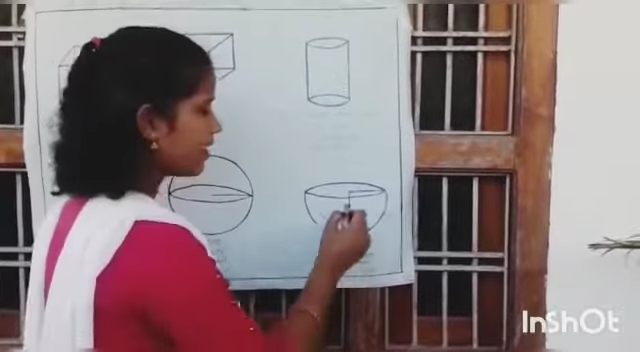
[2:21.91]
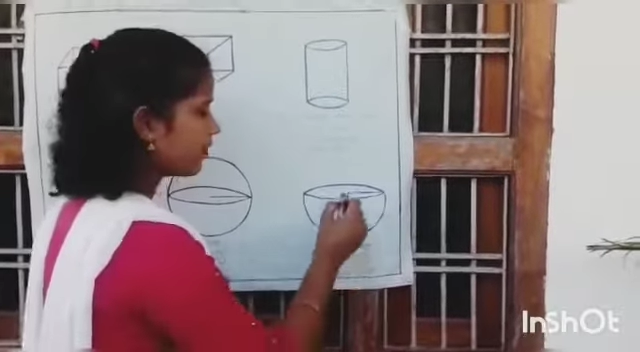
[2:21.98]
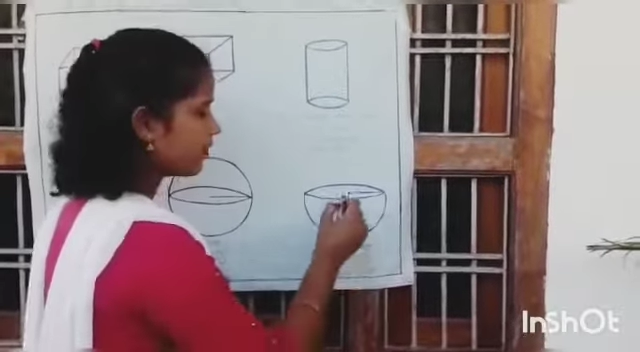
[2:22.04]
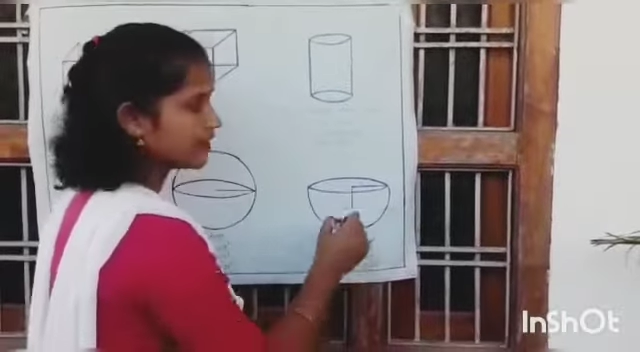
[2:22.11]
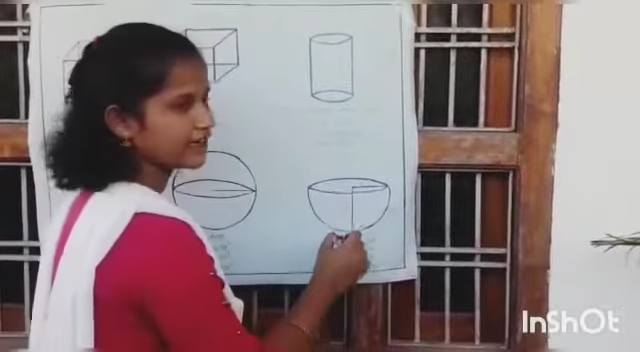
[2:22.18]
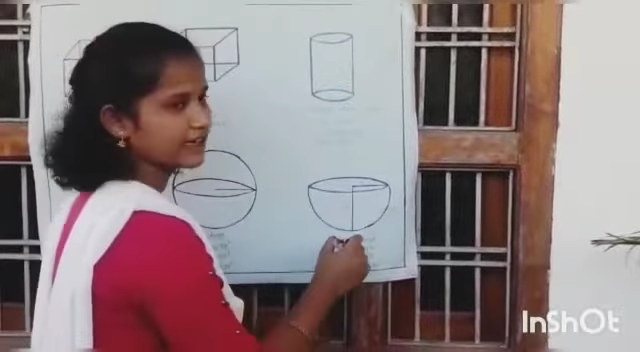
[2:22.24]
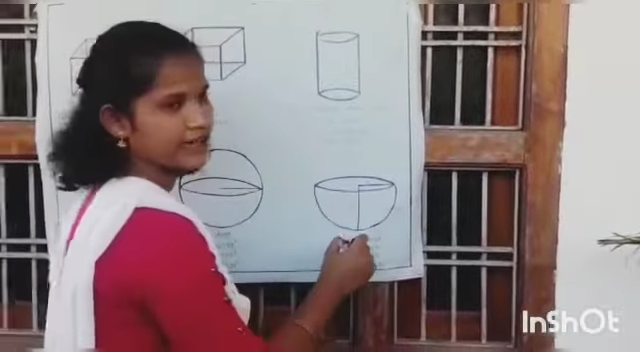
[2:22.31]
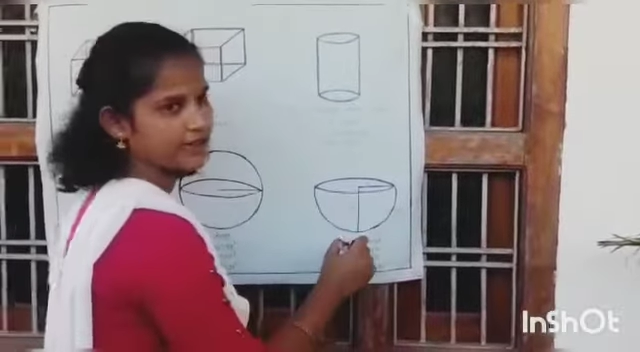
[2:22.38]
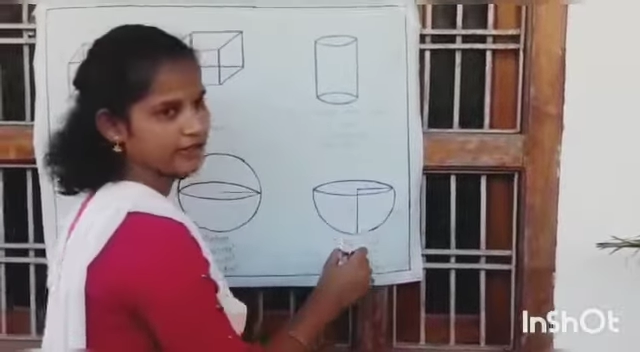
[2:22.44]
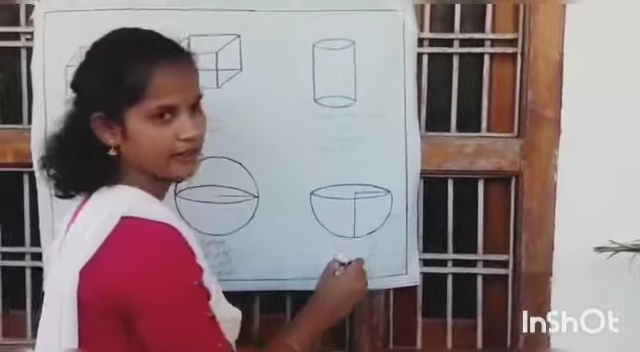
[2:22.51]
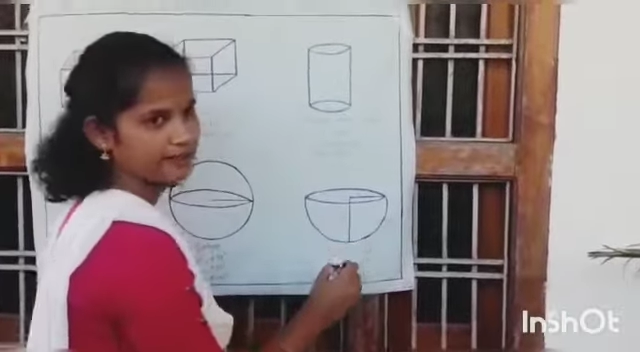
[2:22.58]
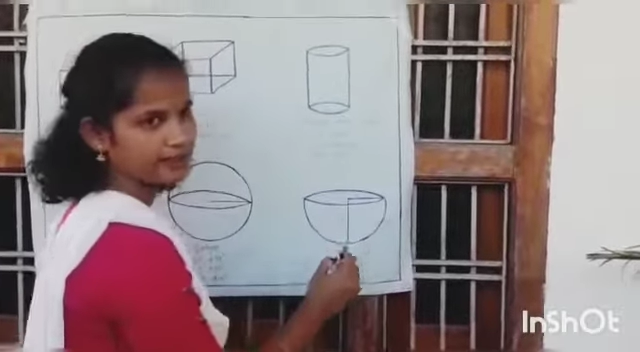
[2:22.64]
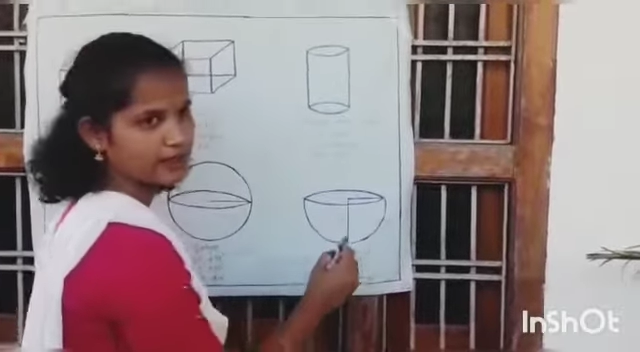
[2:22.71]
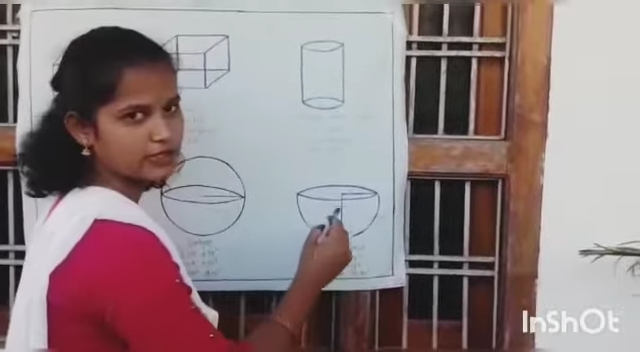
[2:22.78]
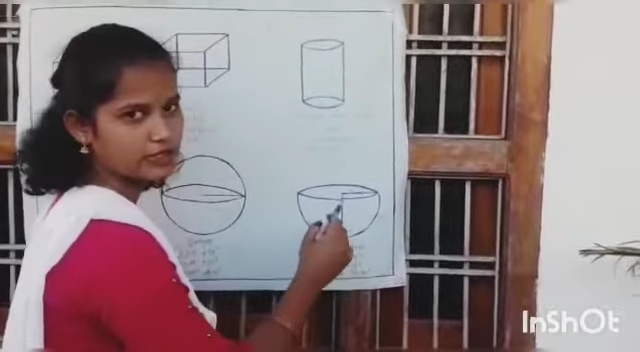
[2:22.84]
vertical way.
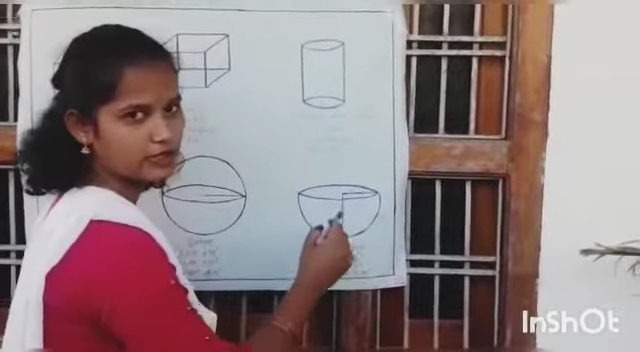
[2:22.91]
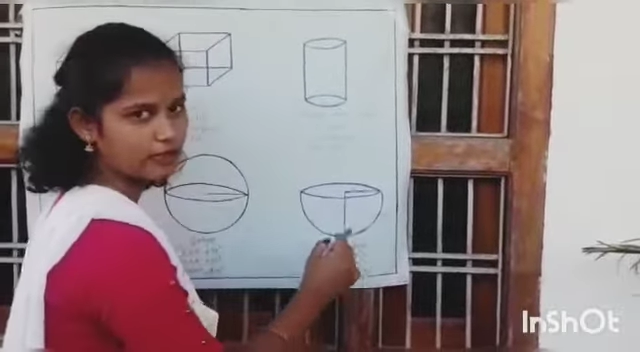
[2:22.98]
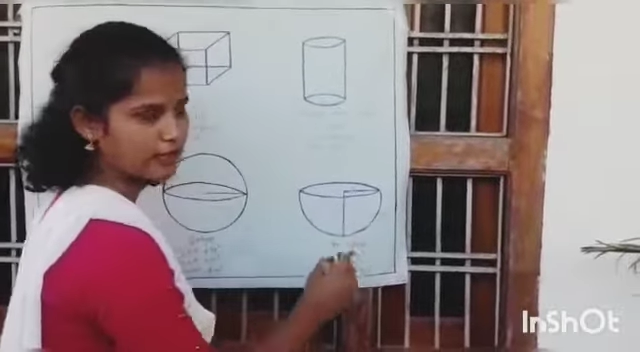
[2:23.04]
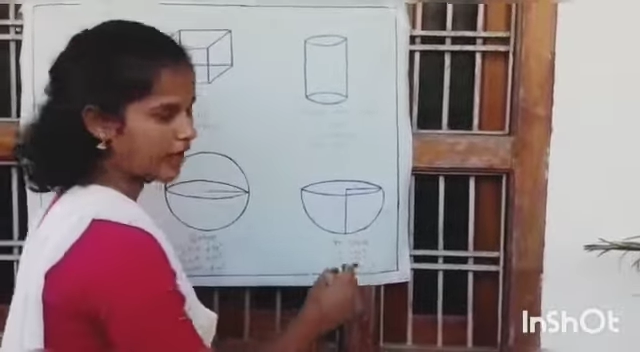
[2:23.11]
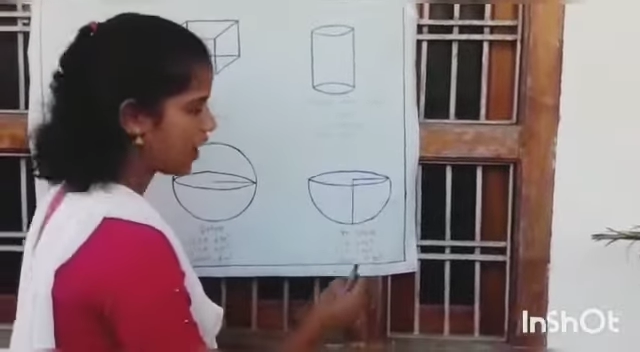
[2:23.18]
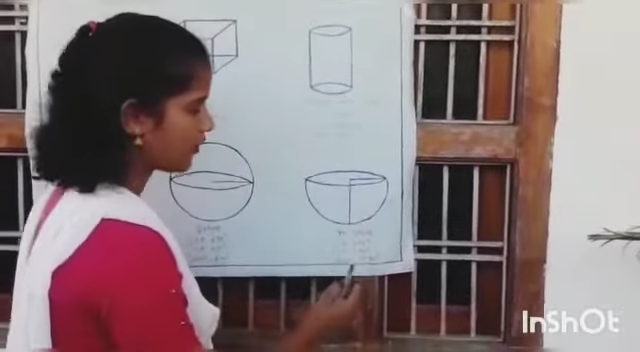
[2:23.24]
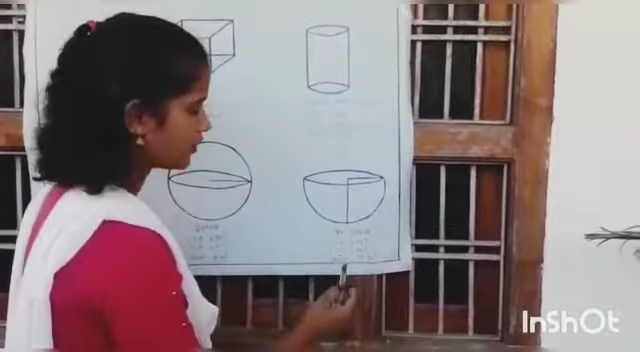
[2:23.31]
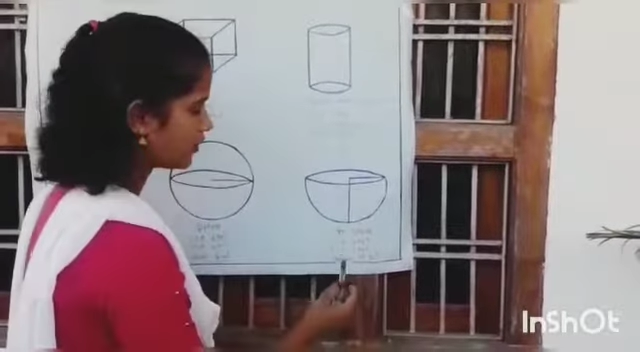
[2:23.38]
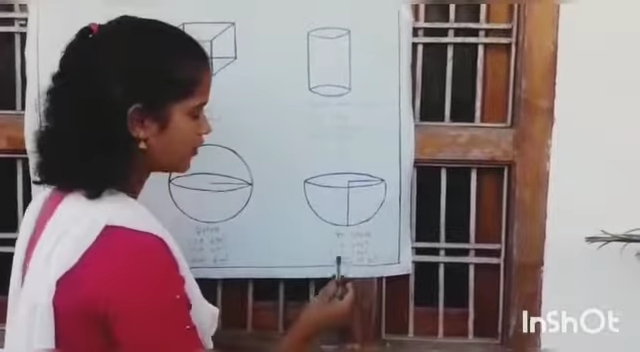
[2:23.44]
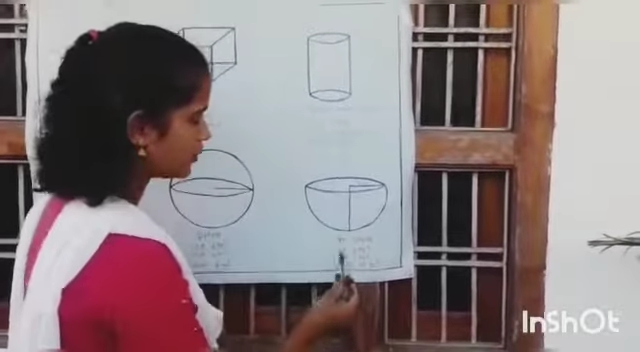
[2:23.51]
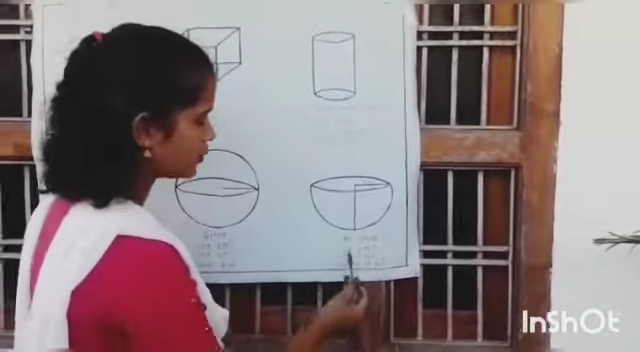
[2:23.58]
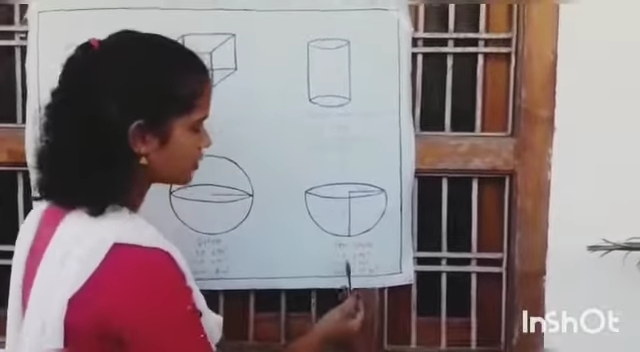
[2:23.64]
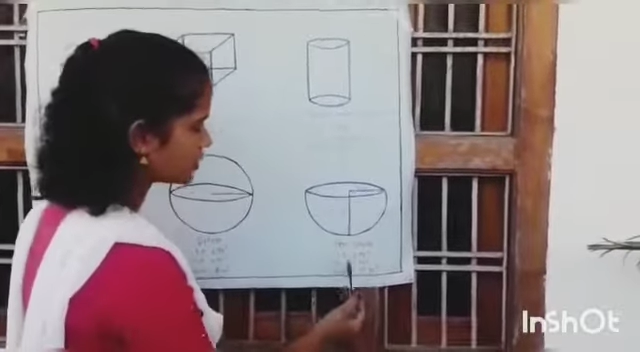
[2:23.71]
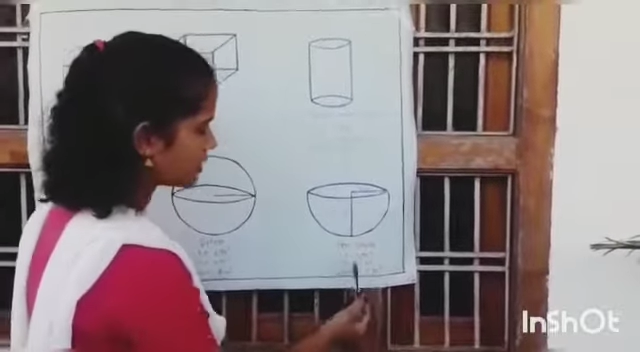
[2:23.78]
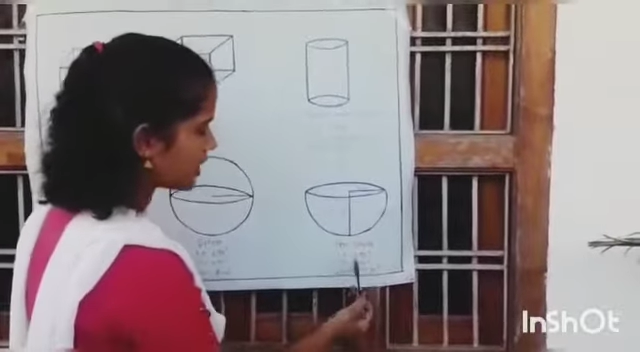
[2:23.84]
So we have to
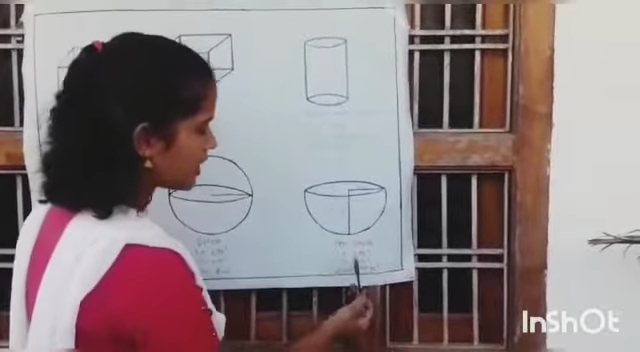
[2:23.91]
use